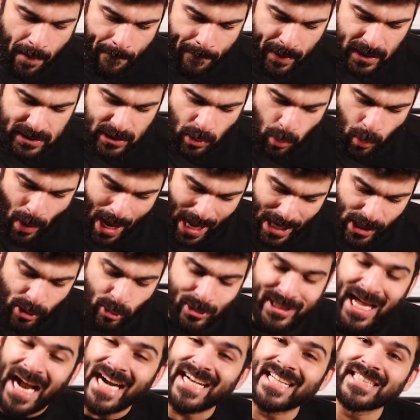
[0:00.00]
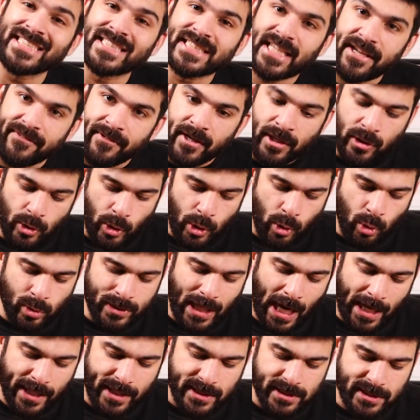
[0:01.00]
but the value that is given to you,
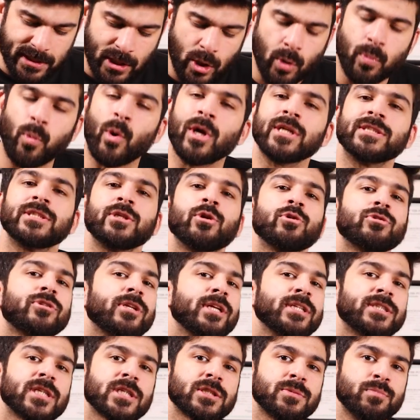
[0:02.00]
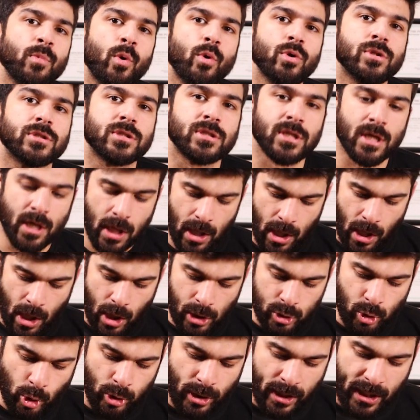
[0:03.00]
that is 0.036 moles.
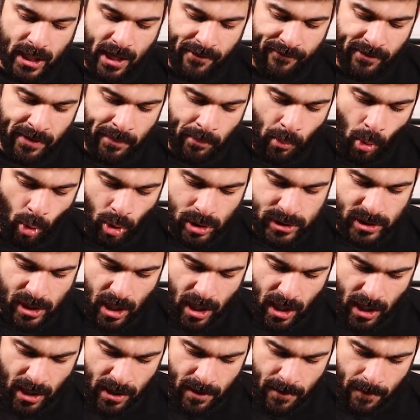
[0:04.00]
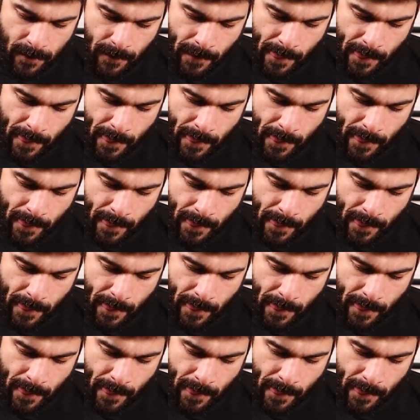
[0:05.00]
So the given moles are